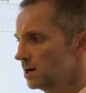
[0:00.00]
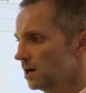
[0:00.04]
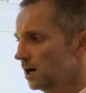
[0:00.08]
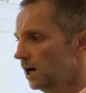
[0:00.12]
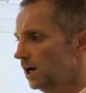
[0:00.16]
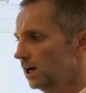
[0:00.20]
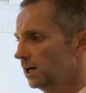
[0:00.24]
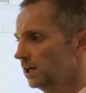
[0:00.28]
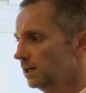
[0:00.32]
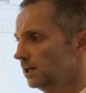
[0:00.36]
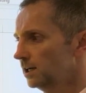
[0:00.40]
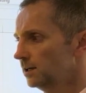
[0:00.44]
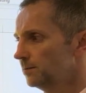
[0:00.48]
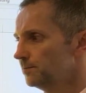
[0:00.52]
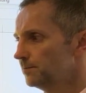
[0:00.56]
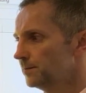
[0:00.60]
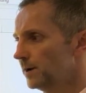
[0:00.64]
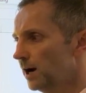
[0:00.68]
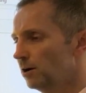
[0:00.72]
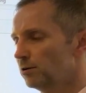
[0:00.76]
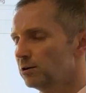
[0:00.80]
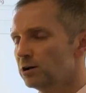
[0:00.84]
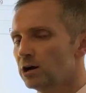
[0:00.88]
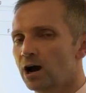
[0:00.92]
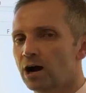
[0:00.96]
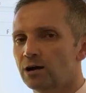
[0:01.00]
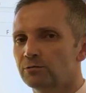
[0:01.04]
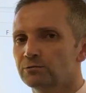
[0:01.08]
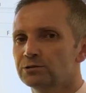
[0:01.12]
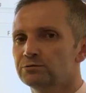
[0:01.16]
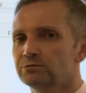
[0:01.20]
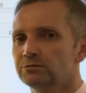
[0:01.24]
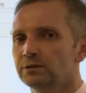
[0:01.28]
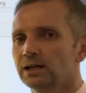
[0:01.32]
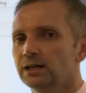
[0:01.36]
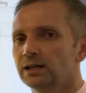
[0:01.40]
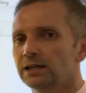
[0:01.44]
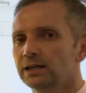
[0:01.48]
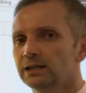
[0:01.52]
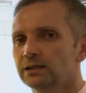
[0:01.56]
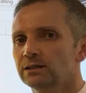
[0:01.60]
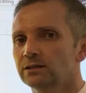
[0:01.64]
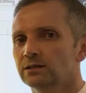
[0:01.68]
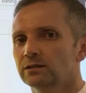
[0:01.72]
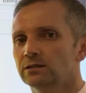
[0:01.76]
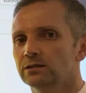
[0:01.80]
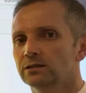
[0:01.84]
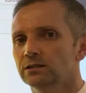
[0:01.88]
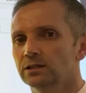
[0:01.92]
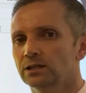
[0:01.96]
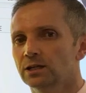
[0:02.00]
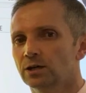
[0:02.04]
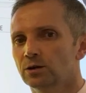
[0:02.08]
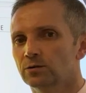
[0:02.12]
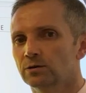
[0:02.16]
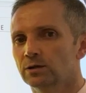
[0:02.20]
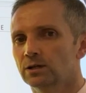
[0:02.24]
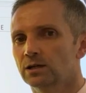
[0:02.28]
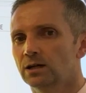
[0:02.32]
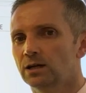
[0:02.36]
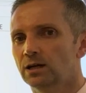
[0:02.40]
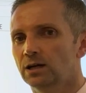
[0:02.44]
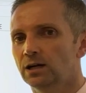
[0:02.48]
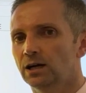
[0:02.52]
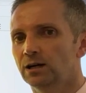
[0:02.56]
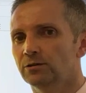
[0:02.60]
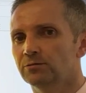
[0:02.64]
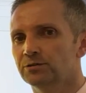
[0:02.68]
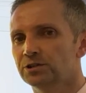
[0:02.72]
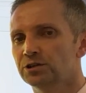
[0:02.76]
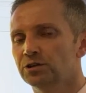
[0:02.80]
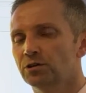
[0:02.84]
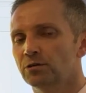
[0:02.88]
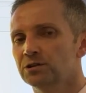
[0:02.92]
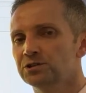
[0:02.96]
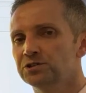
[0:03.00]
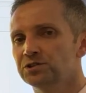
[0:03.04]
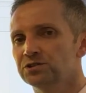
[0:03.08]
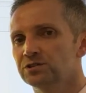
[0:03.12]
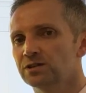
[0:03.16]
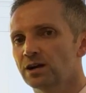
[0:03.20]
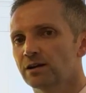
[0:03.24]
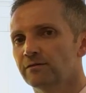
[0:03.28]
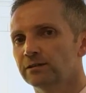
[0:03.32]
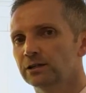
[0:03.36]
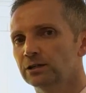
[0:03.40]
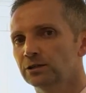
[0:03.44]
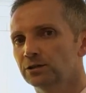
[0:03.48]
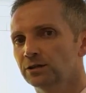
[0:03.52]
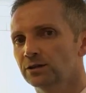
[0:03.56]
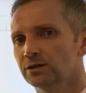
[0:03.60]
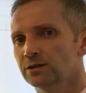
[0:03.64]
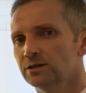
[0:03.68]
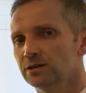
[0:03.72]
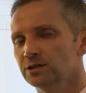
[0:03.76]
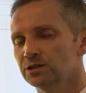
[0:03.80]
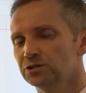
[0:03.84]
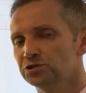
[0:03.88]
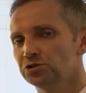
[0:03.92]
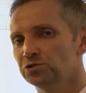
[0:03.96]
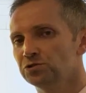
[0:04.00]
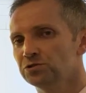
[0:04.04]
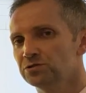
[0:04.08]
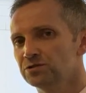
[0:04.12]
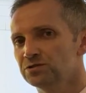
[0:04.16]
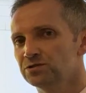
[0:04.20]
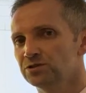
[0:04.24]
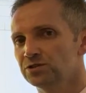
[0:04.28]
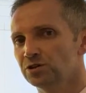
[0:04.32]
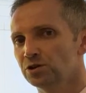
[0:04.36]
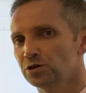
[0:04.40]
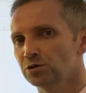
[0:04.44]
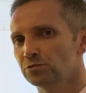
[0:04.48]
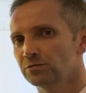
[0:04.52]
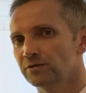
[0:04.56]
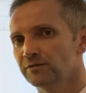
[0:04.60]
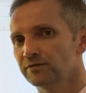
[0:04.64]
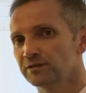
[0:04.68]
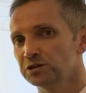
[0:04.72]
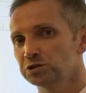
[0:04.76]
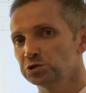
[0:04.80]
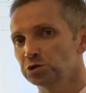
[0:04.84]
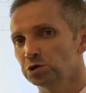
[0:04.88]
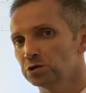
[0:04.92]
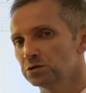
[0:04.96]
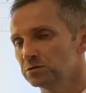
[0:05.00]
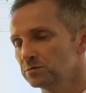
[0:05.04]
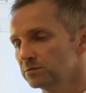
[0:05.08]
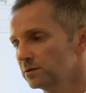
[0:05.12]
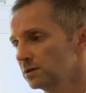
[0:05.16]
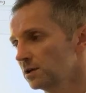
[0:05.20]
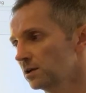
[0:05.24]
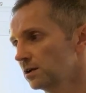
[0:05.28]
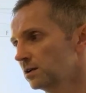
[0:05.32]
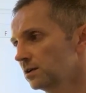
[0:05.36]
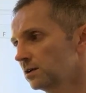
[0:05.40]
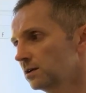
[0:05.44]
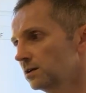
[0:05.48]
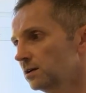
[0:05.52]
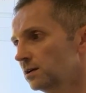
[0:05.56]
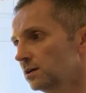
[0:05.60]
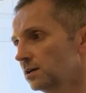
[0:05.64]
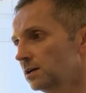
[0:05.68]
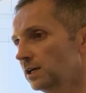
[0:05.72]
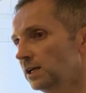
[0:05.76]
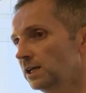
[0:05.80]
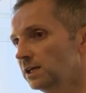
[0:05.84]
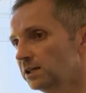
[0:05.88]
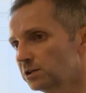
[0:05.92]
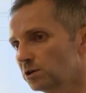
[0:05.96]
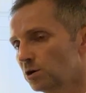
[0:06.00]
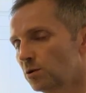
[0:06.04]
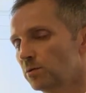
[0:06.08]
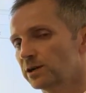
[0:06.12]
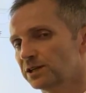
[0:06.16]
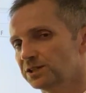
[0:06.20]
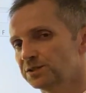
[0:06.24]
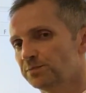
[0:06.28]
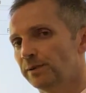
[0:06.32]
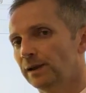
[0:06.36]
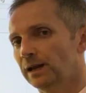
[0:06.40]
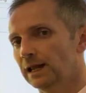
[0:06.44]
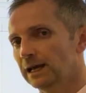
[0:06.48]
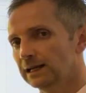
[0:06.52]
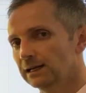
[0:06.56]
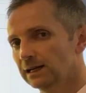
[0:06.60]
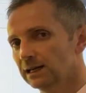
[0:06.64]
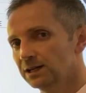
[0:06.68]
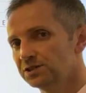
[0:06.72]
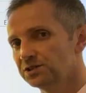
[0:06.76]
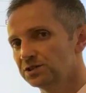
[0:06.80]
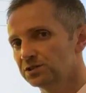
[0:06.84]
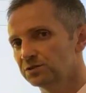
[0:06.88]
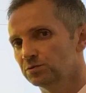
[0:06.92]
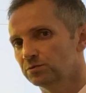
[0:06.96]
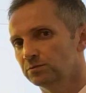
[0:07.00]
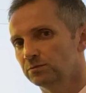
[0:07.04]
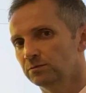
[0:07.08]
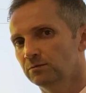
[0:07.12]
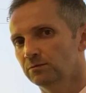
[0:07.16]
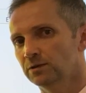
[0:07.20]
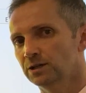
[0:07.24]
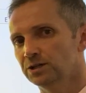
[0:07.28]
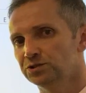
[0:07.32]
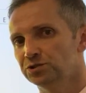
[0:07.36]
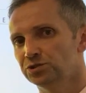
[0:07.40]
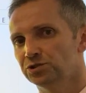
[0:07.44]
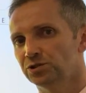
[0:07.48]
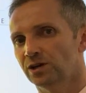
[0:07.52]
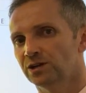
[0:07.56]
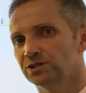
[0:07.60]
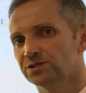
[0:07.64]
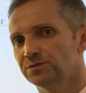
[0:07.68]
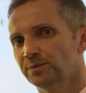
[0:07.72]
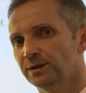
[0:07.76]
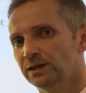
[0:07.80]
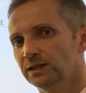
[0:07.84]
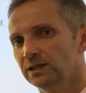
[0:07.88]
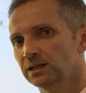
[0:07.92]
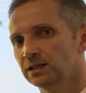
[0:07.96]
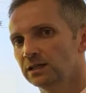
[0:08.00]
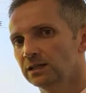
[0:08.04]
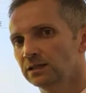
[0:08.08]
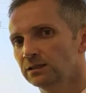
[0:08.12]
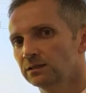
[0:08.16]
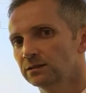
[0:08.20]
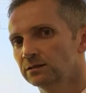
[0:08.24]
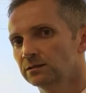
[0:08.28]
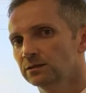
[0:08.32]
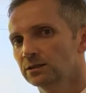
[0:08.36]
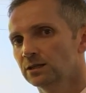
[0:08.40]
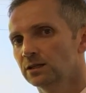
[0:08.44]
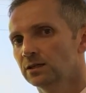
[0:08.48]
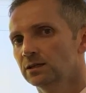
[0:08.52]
Um, I, I would really, you know, I would encourage you to have a look at the Tutor2u revision economics playlist, which has been